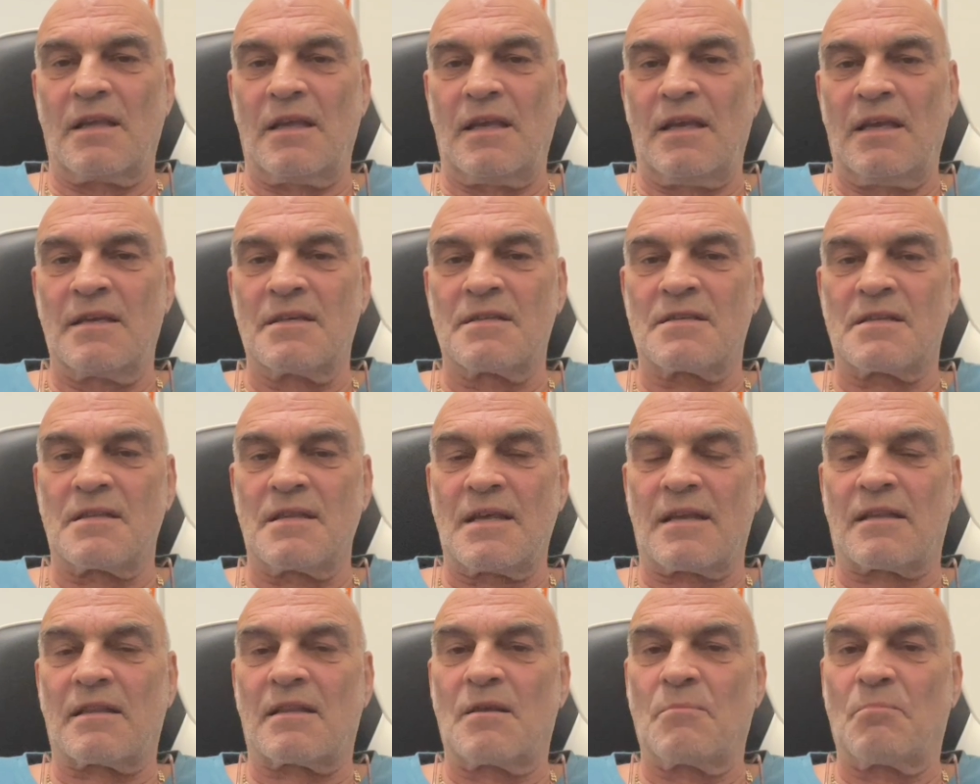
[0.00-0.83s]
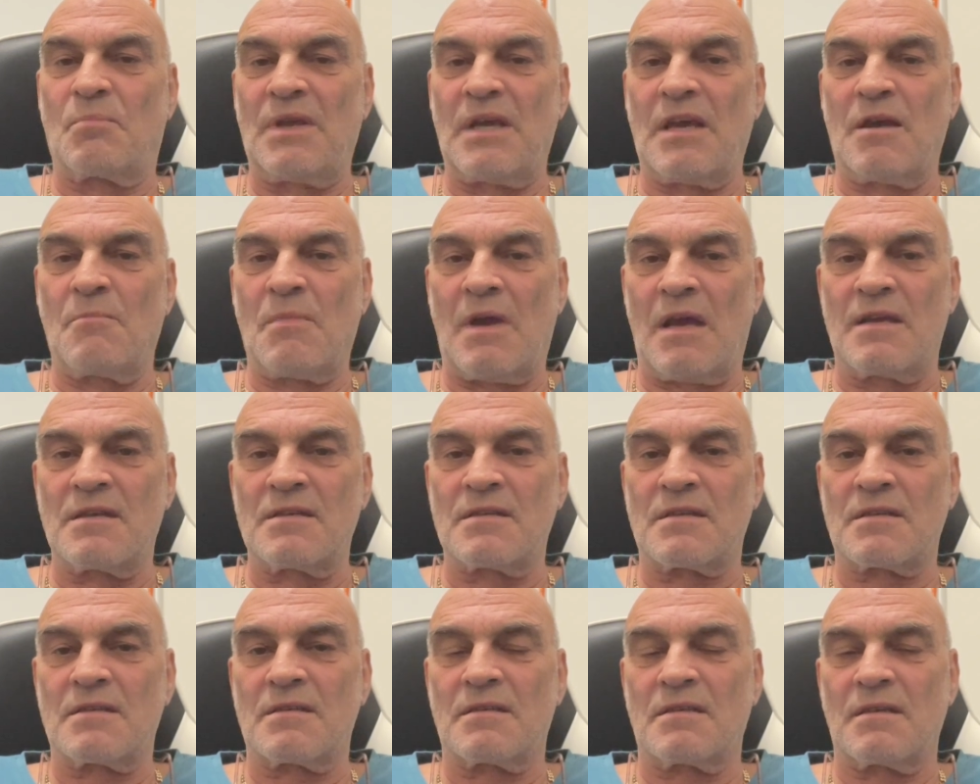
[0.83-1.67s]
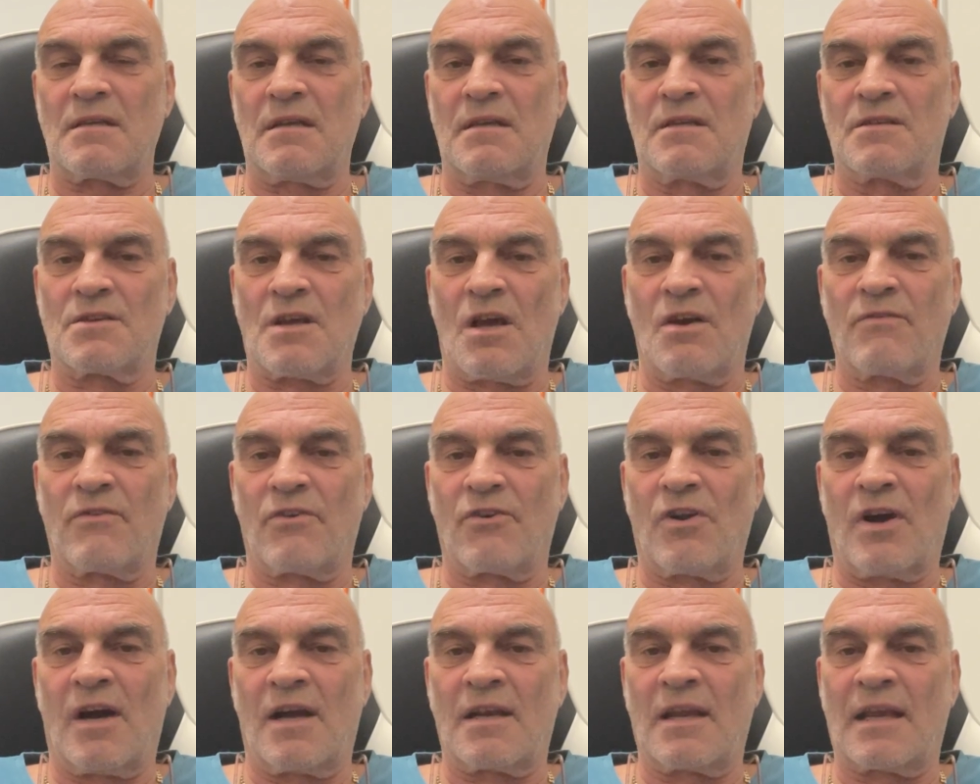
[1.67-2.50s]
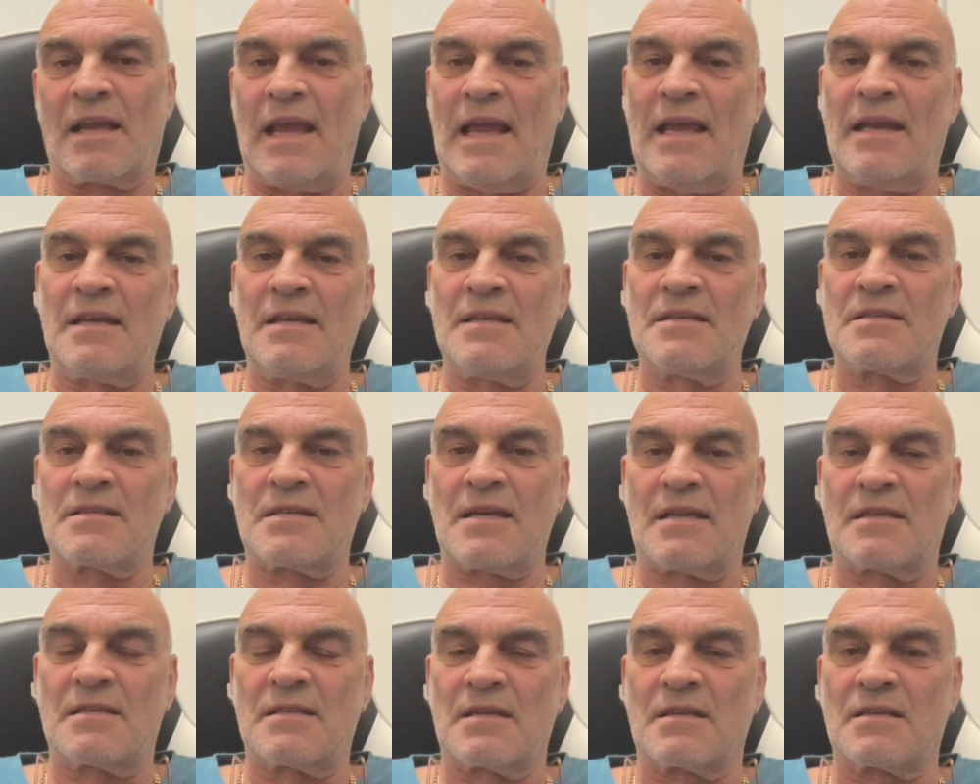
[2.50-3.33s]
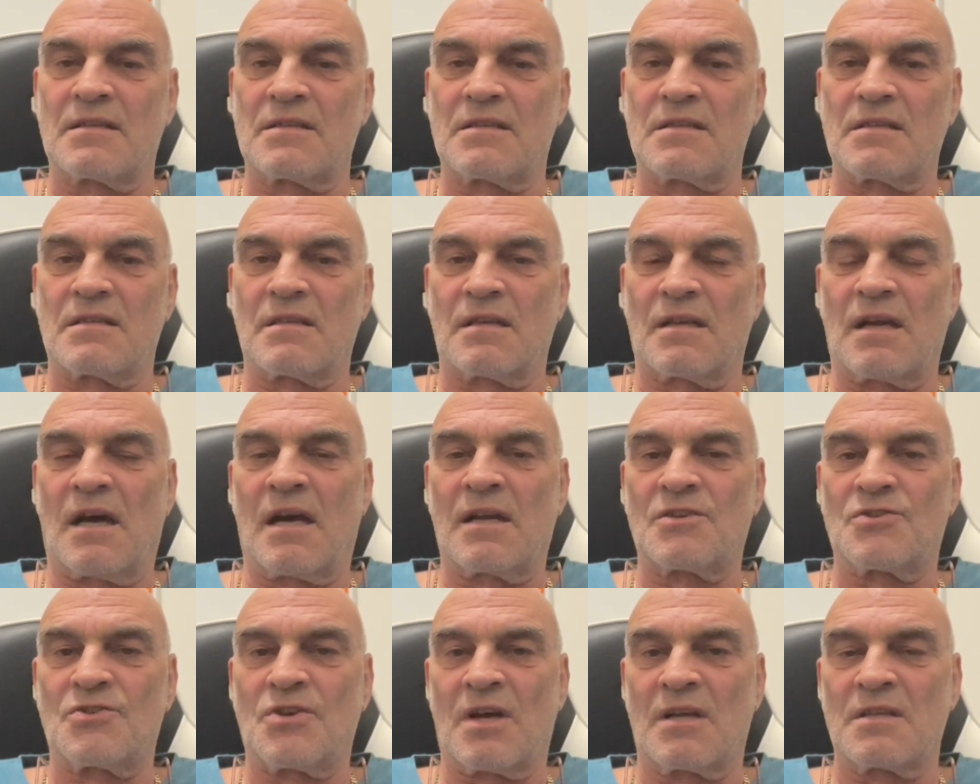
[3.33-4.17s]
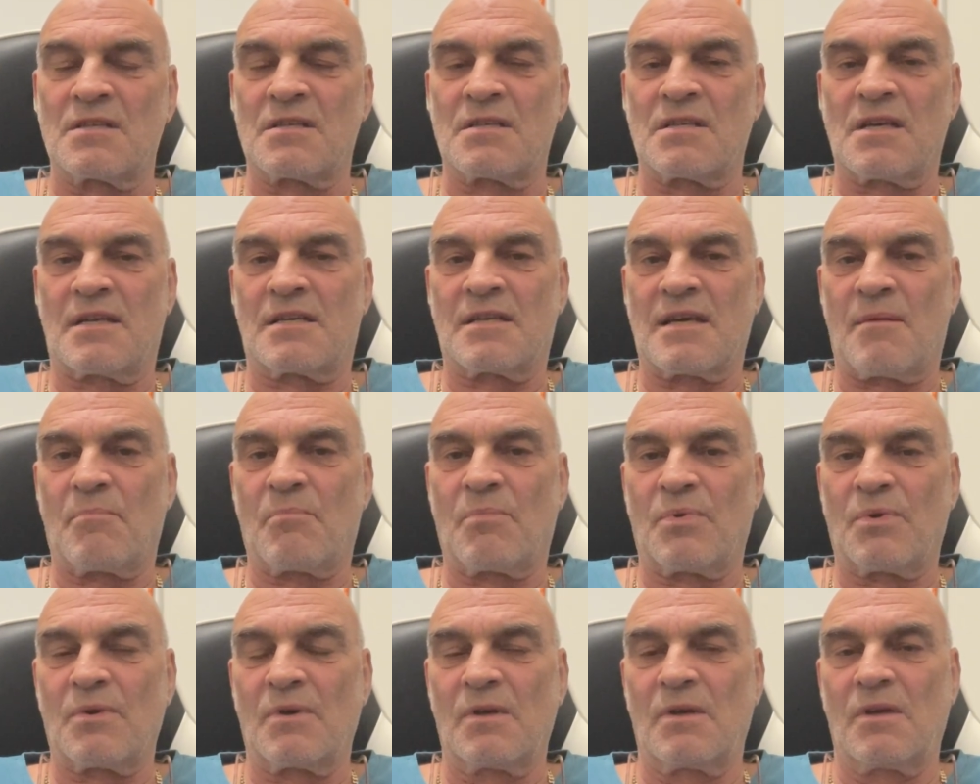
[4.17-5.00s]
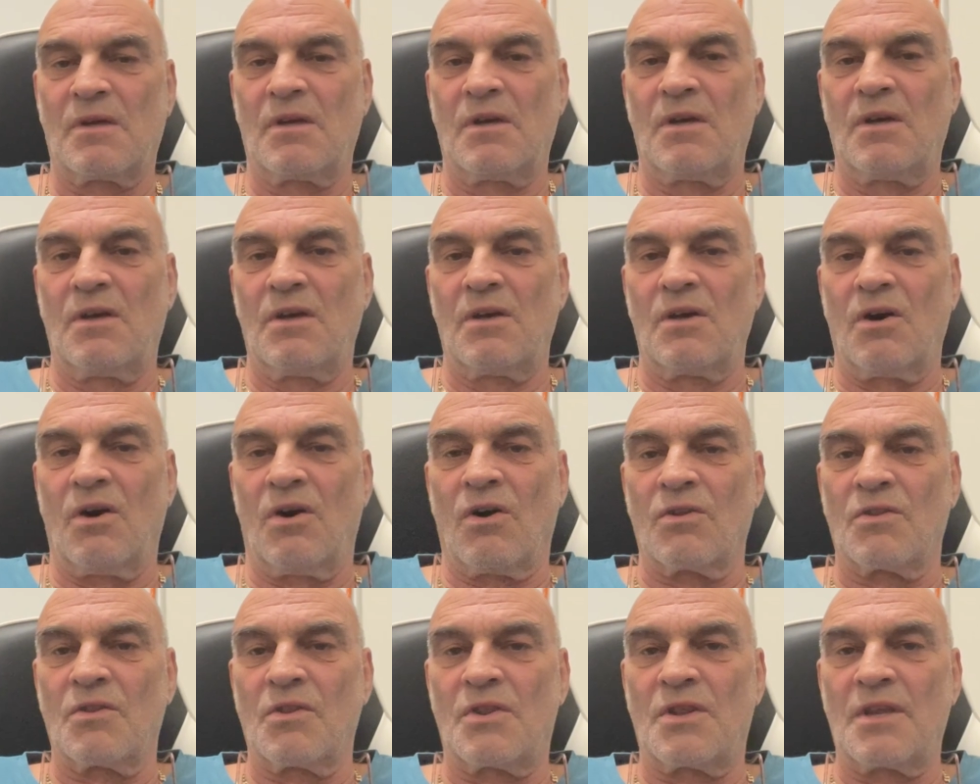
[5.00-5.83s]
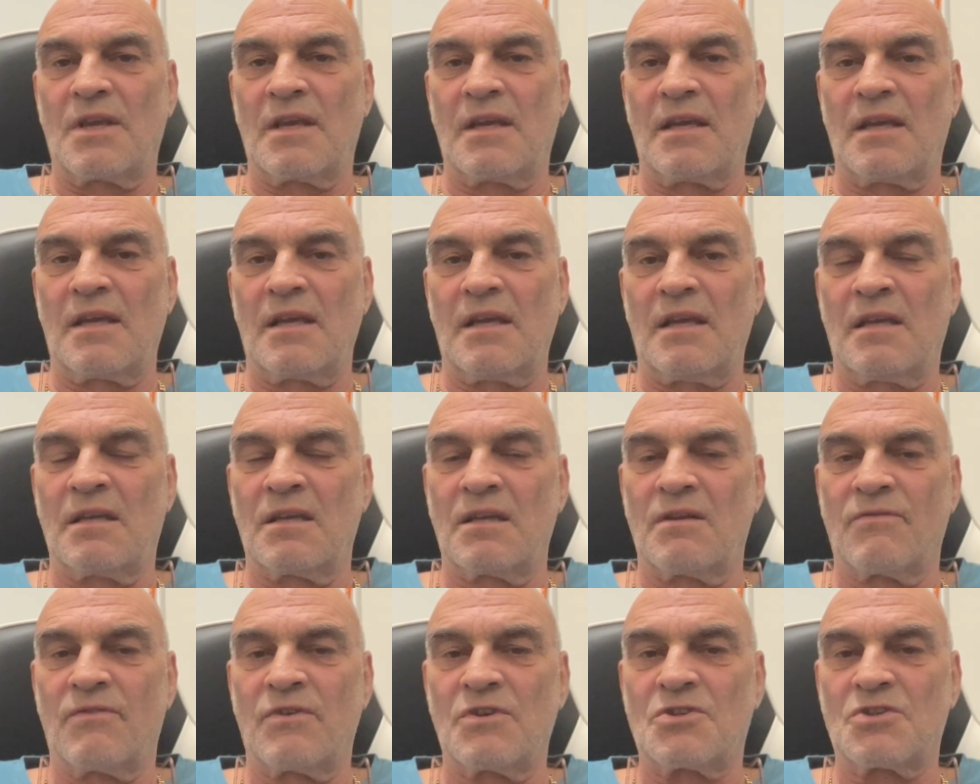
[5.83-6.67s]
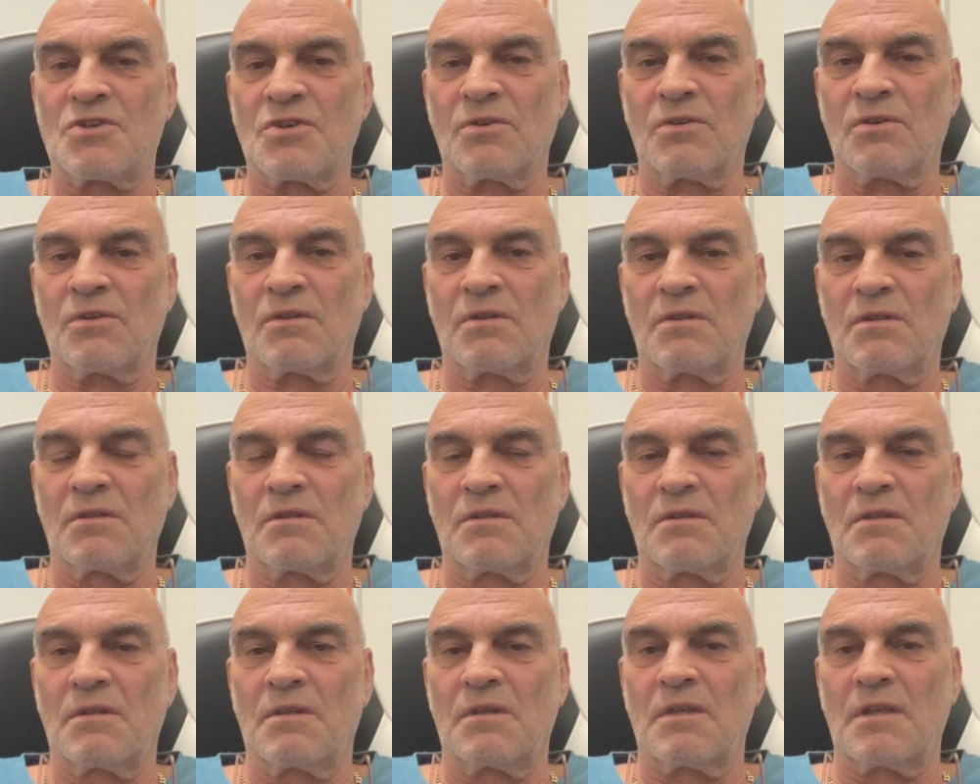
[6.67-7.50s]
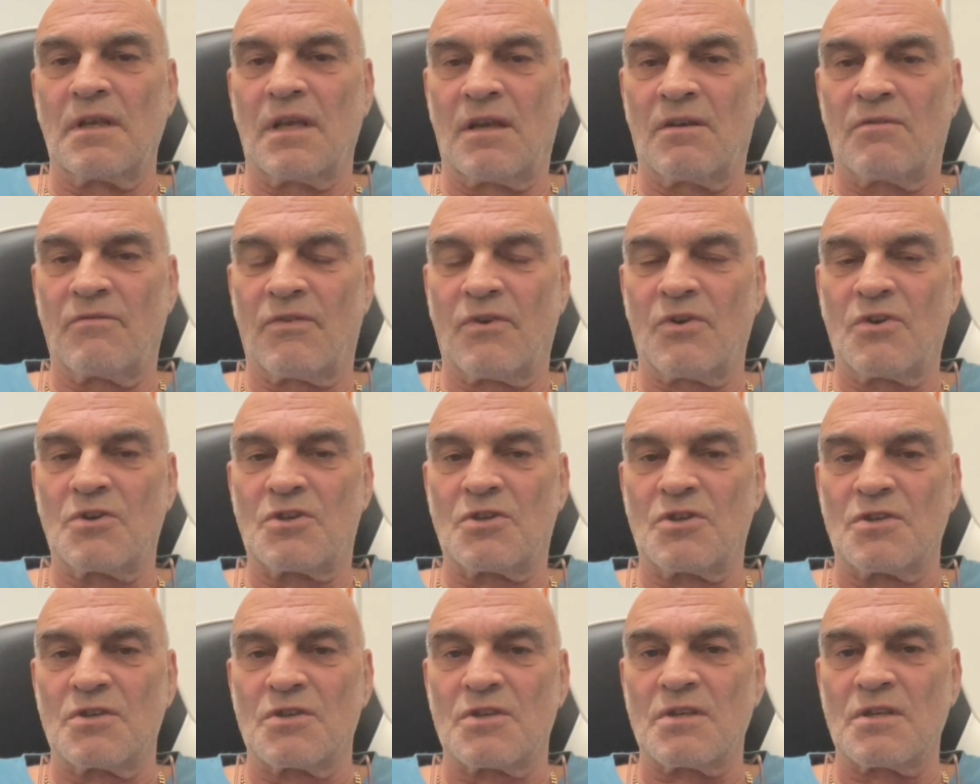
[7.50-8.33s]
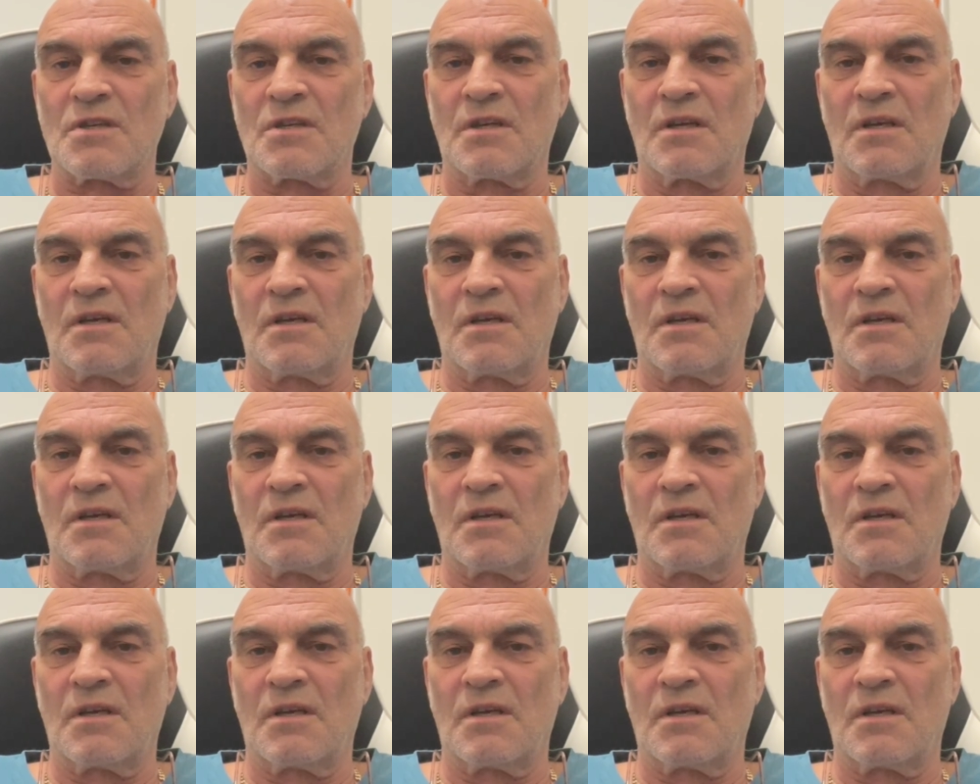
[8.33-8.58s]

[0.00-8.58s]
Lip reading: is that the BMS is overriding any settings that I try and set up on the individual inverters.